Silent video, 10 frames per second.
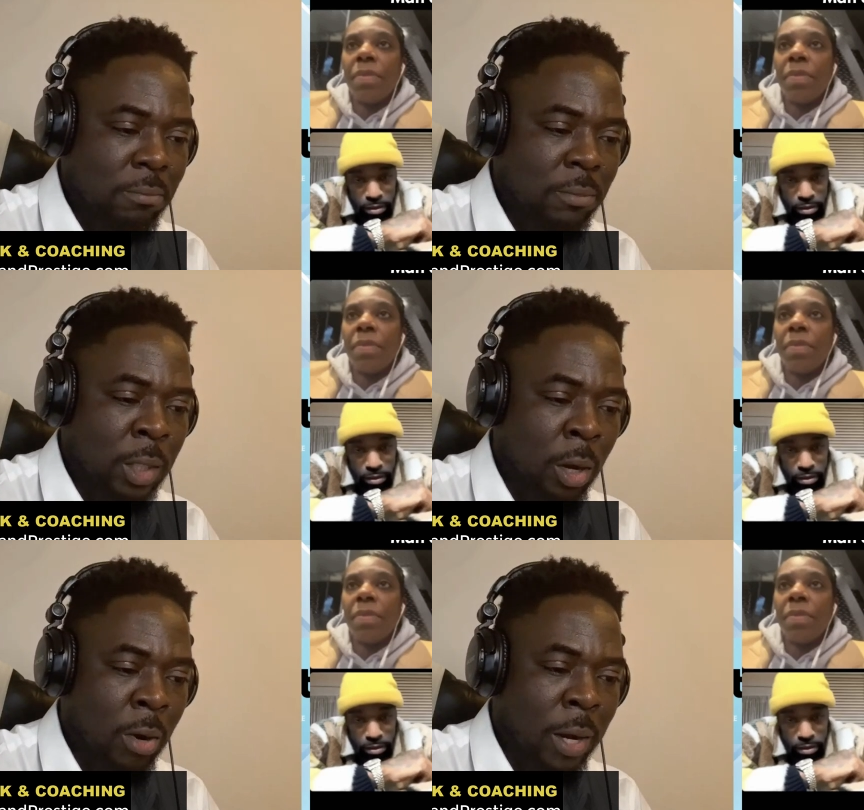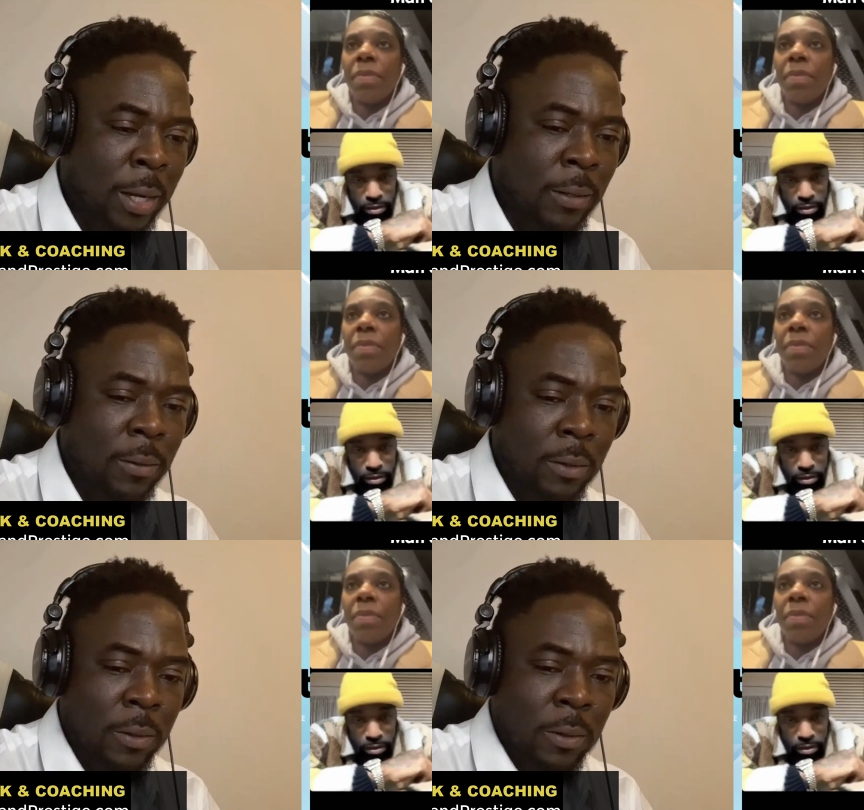Speaker 1: All right.
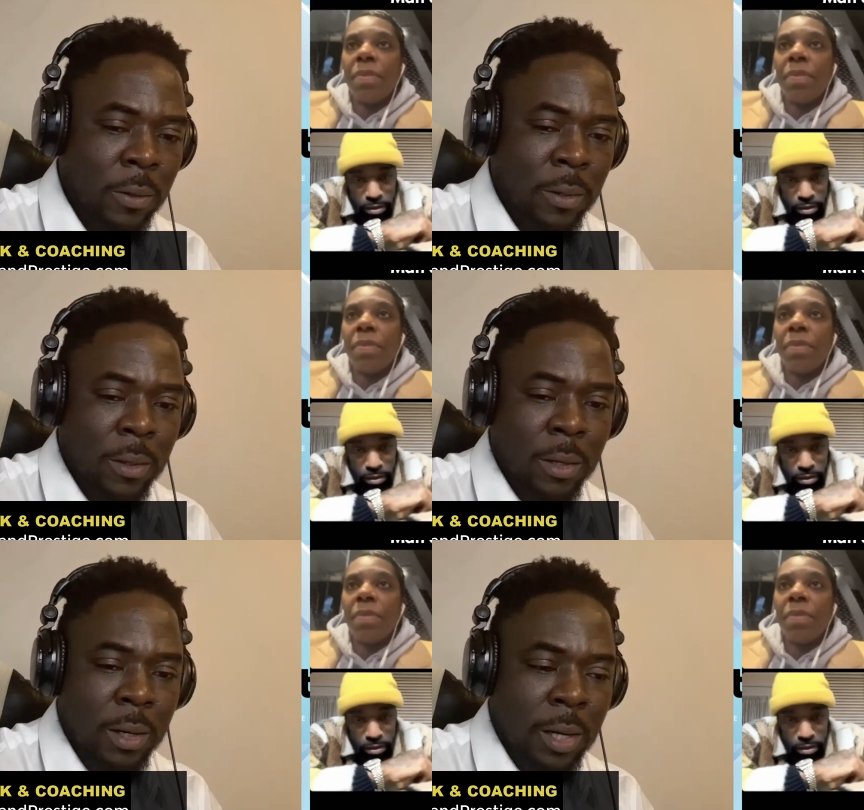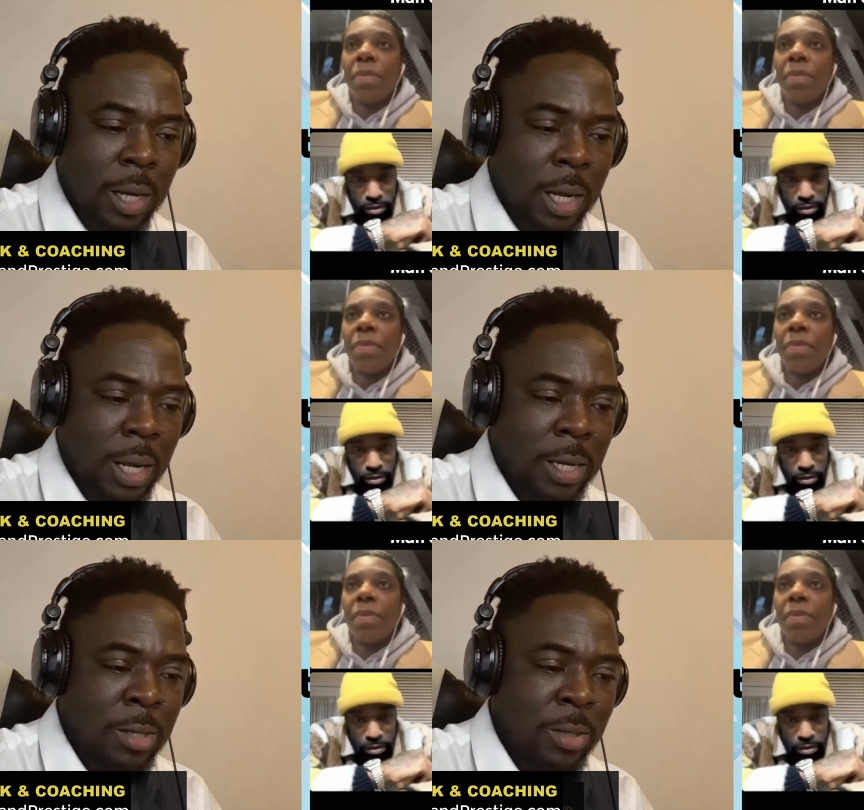Uh,
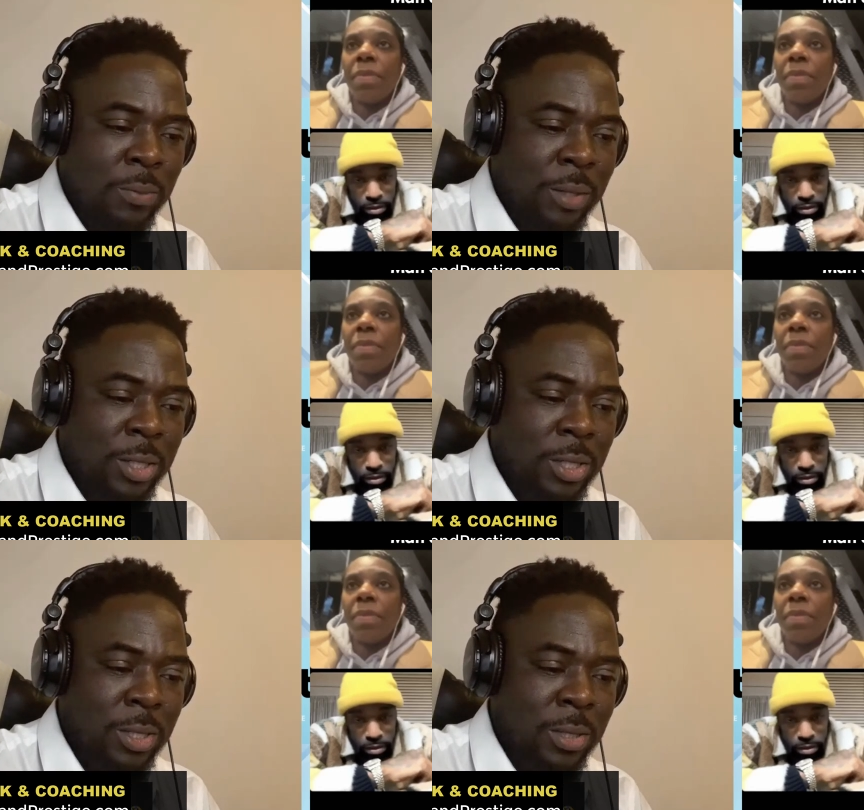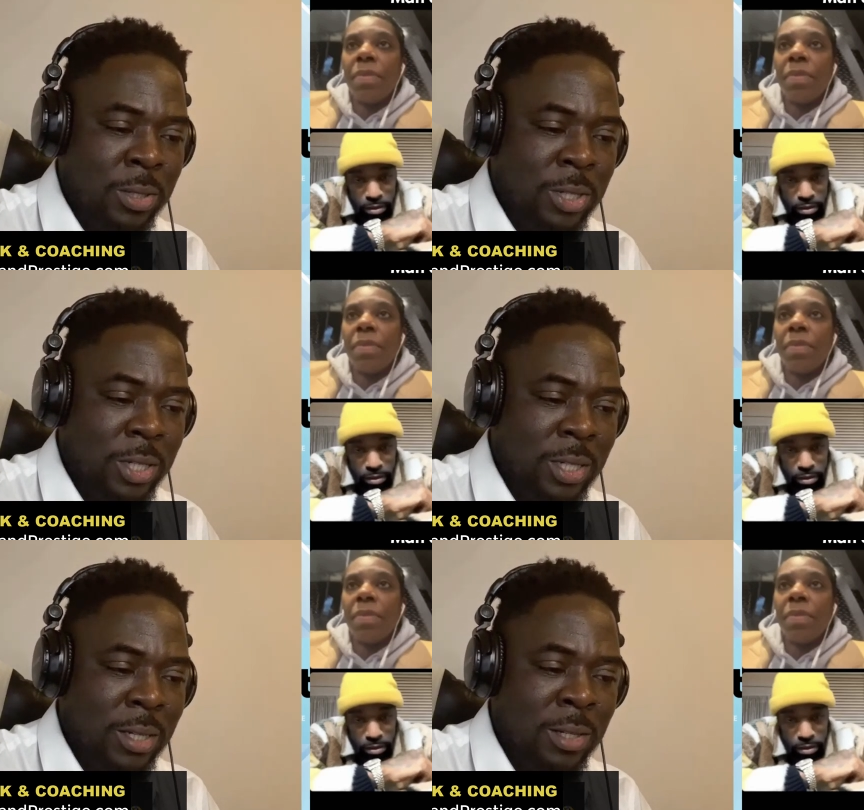good evening to you,
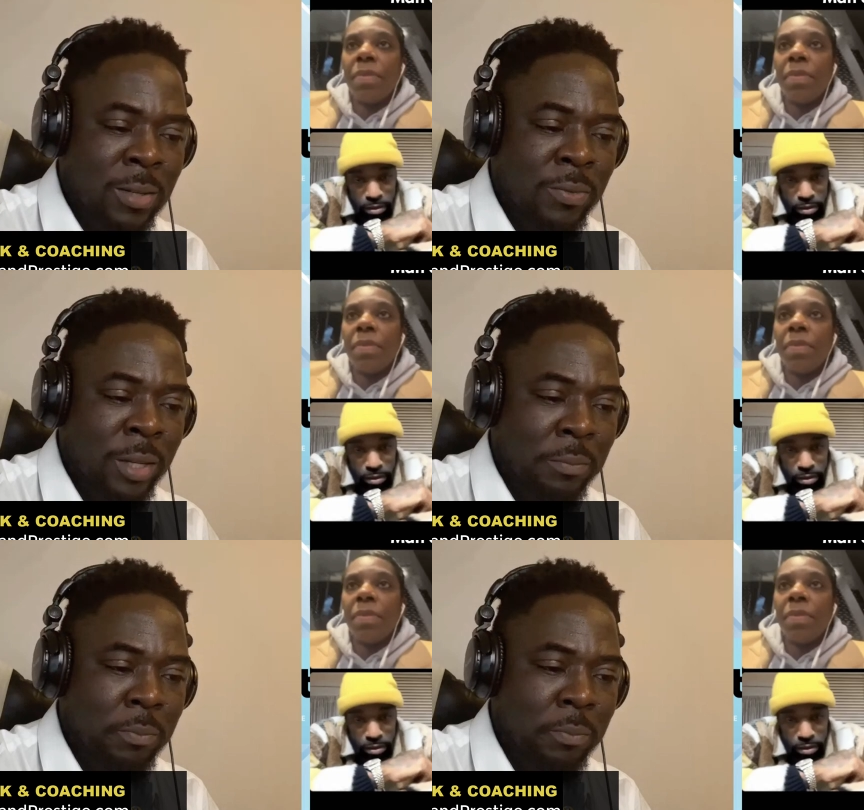Chinya. Good evening.